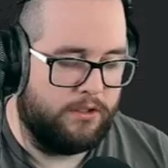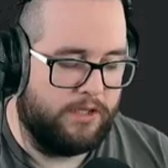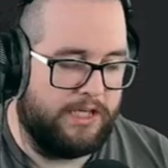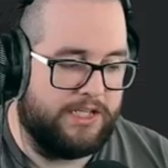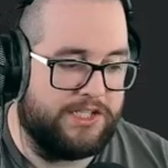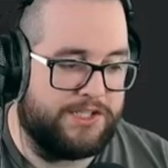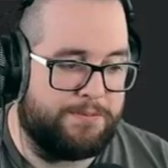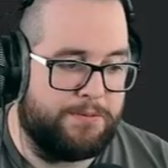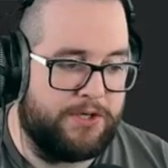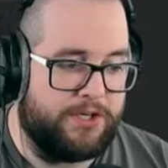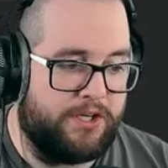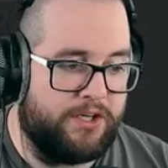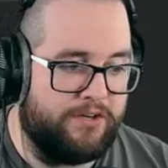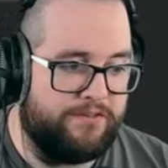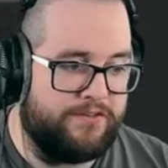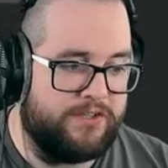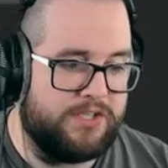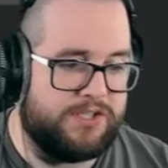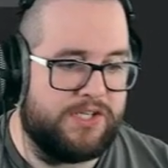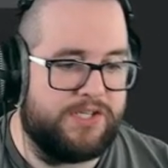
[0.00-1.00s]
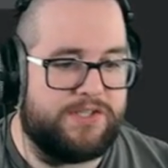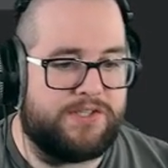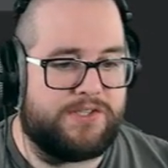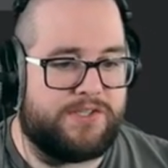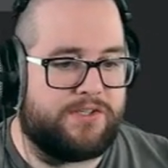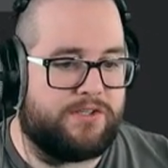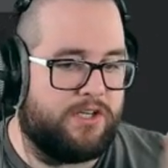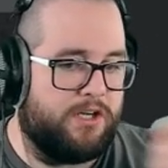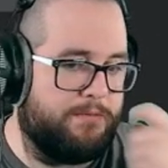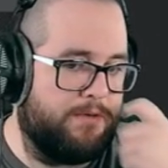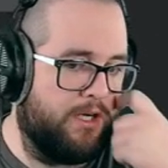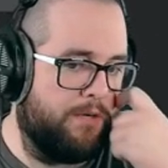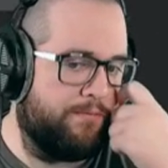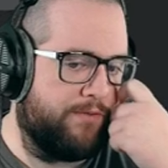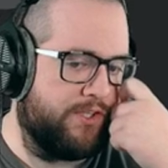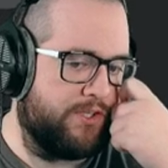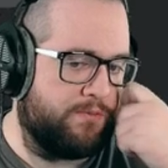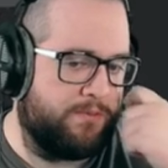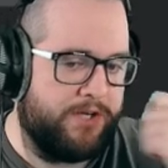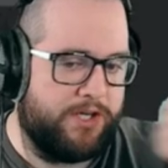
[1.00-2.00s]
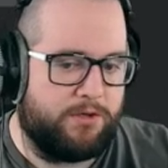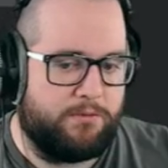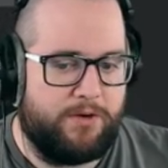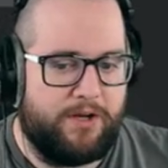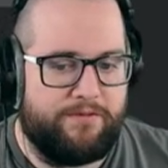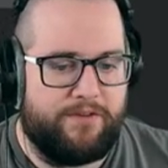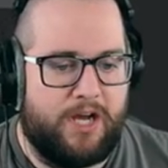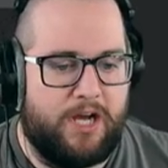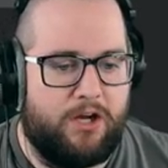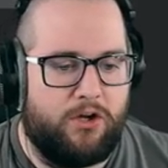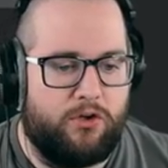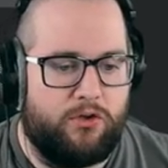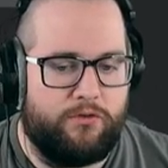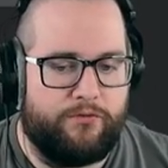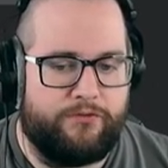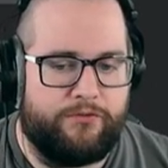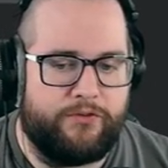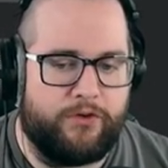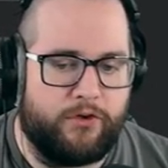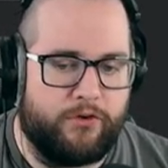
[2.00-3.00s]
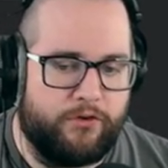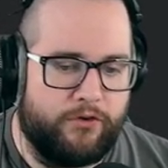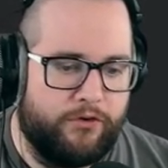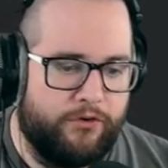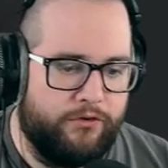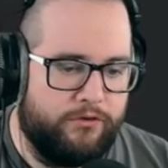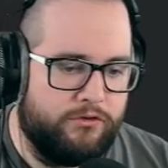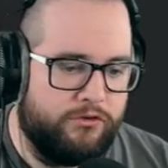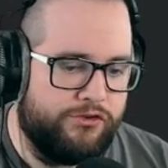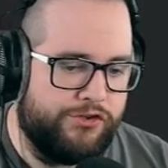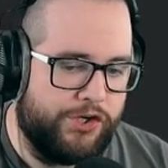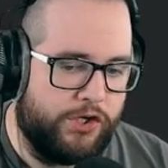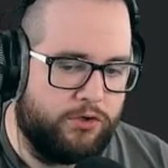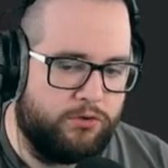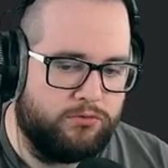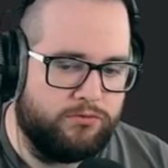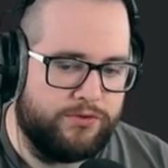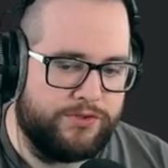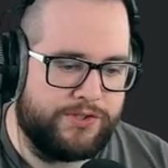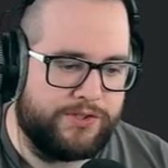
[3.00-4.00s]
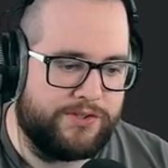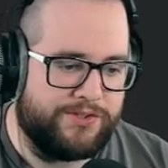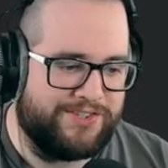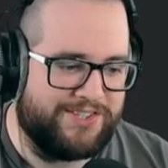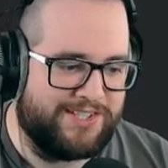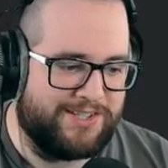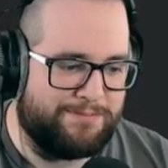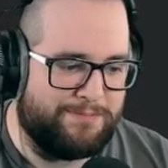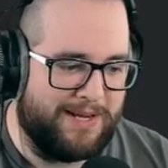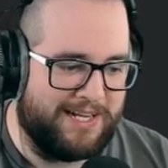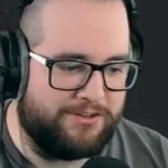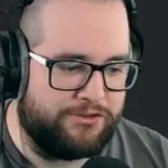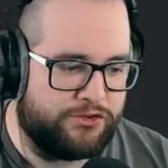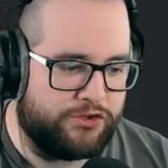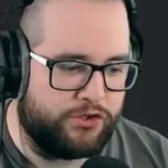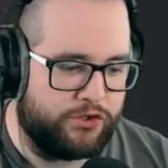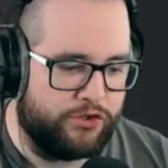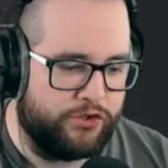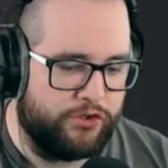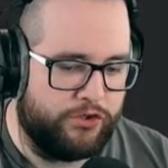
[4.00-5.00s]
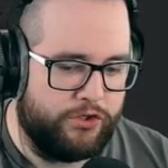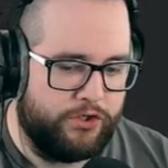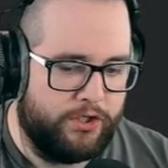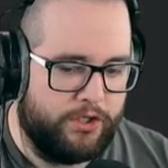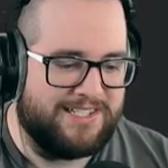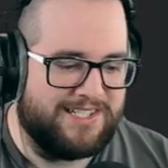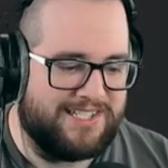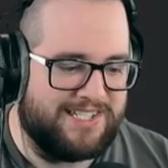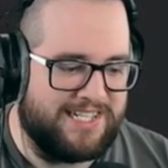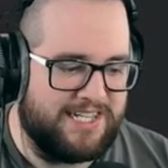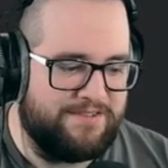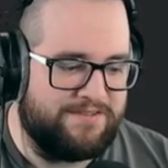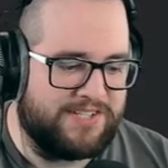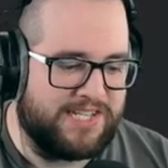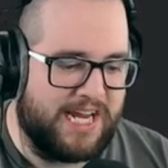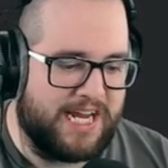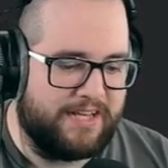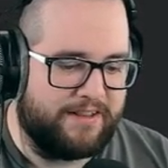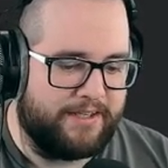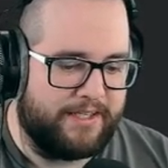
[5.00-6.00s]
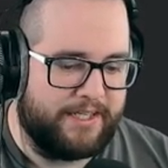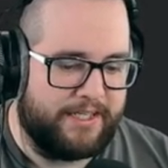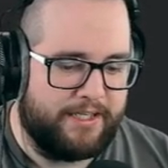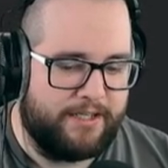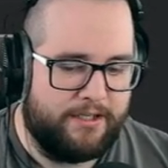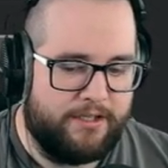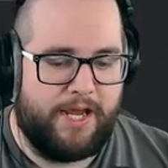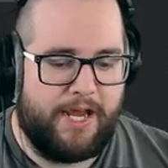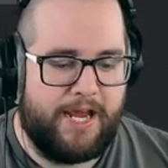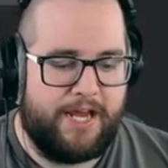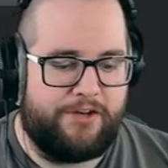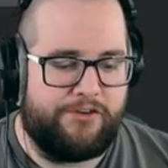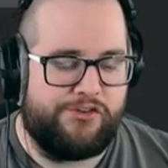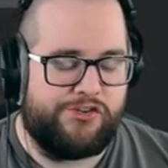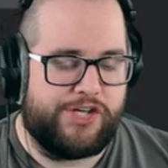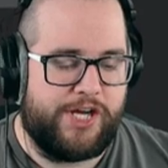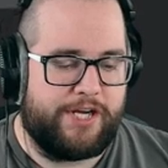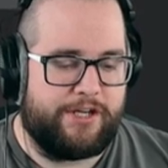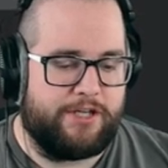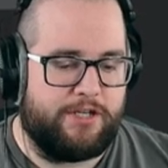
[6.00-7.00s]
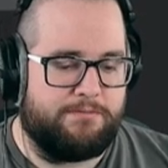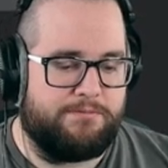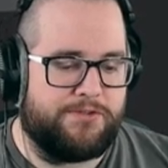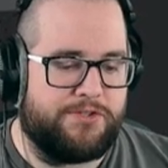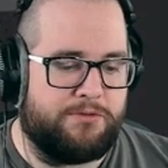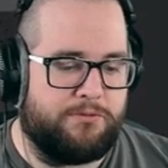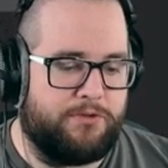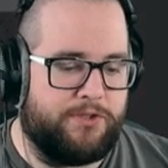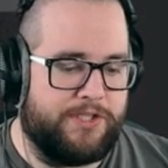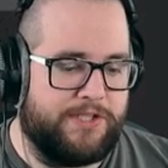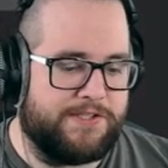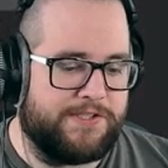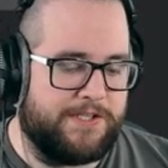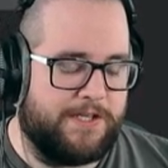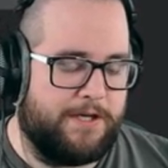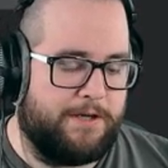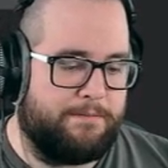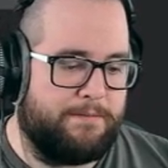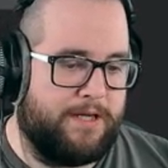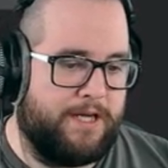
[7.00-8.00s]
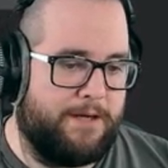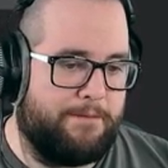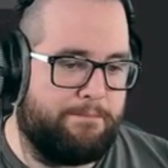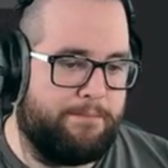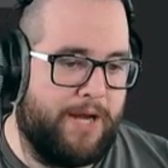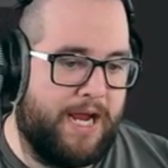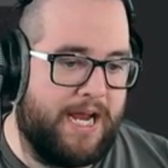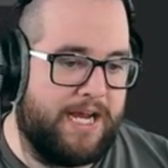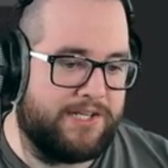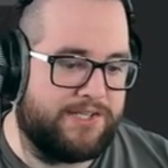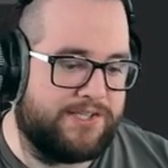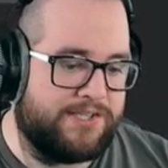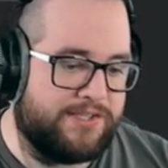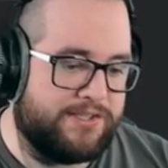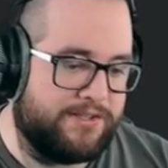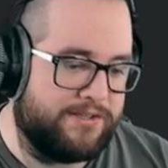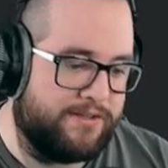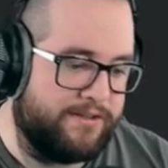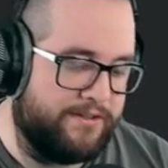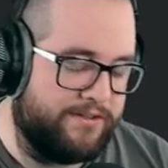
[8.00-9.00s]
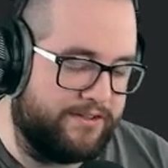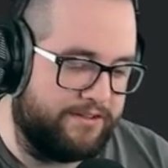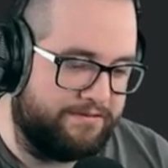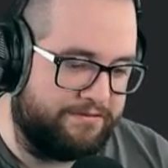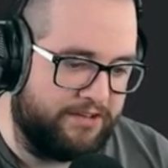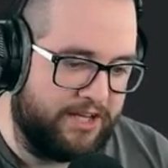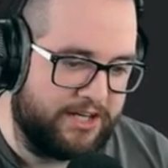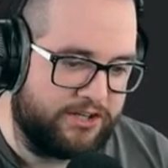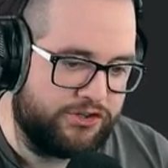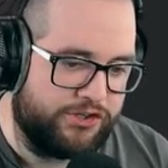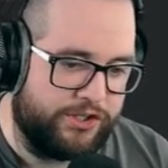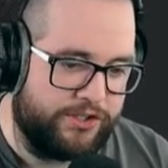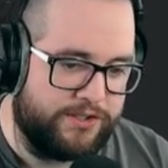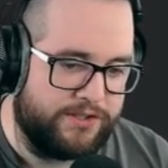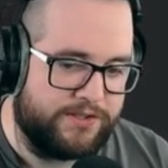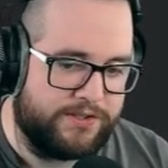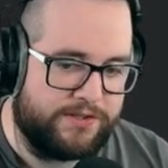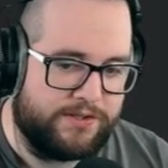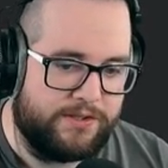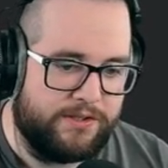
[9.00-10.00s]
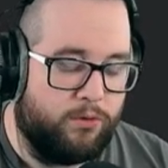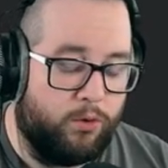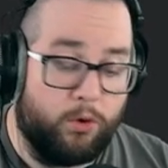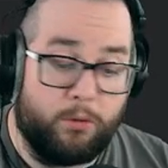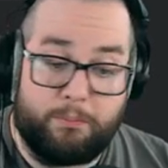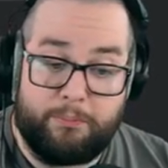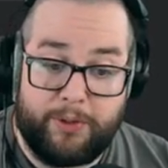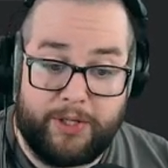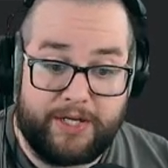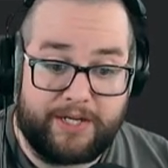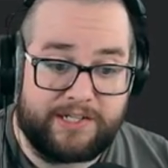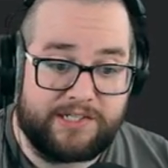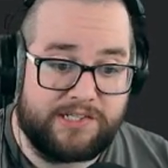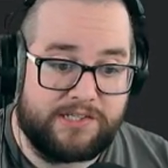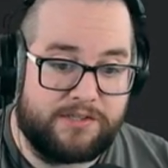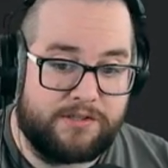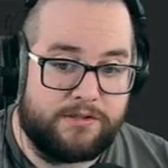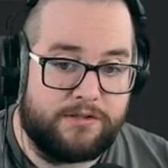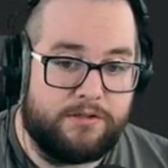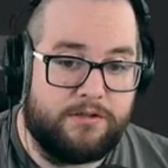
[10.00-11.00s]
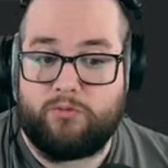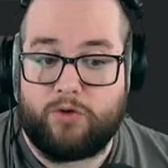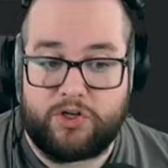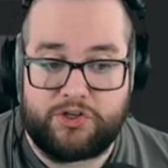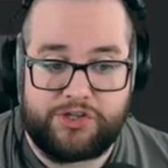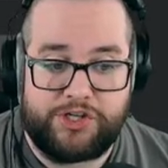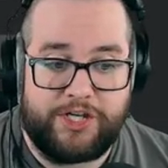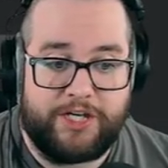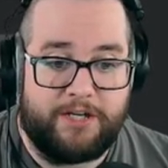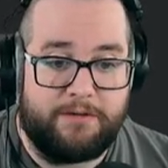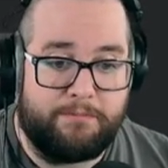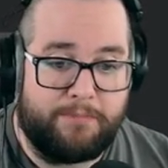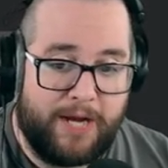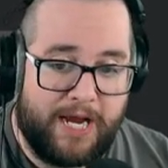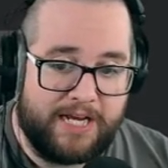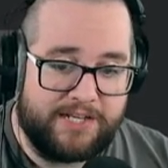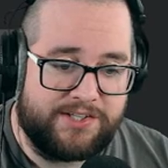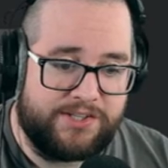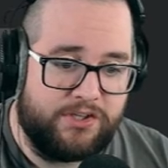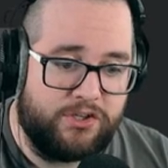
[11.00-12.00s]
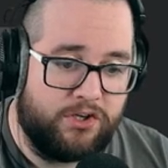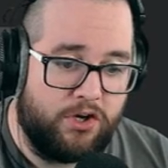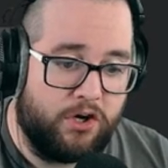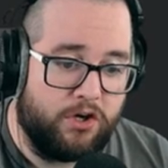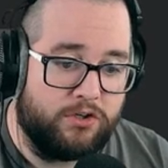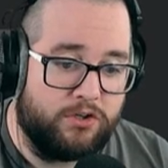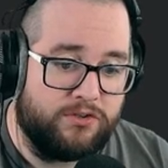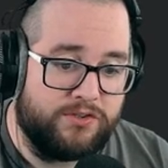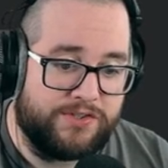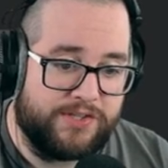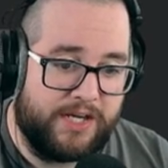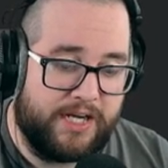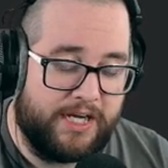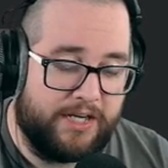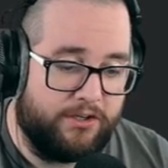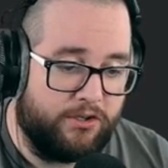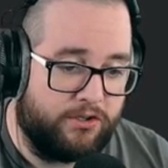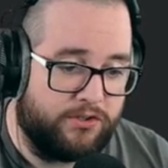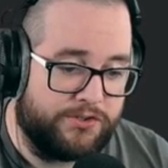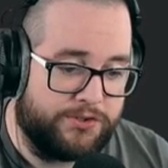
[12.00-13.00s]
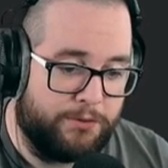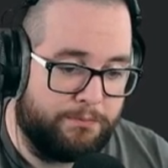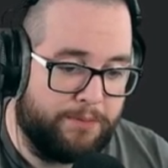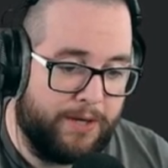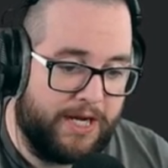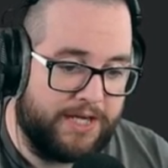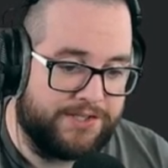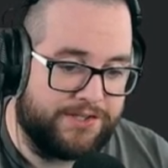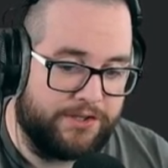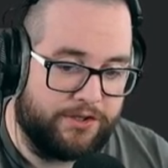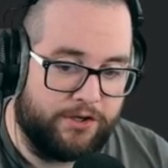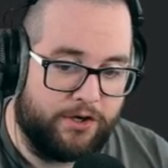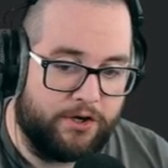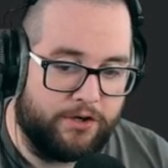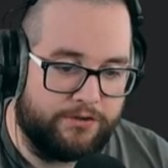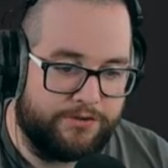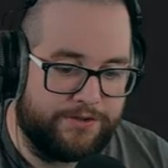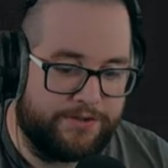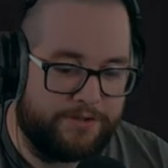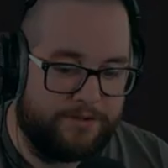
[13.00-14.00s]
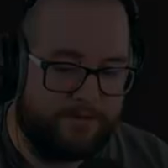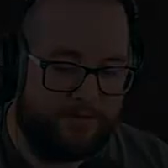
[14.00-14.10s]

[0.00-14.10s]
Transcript: And speaking of visits, coming up this week, we have Hal Turner, Jones, Spencer, Steve Stanley, and Jacobs. So we'll need some uh, pass deflections or picks, rushing and passing yards, and also passing yards.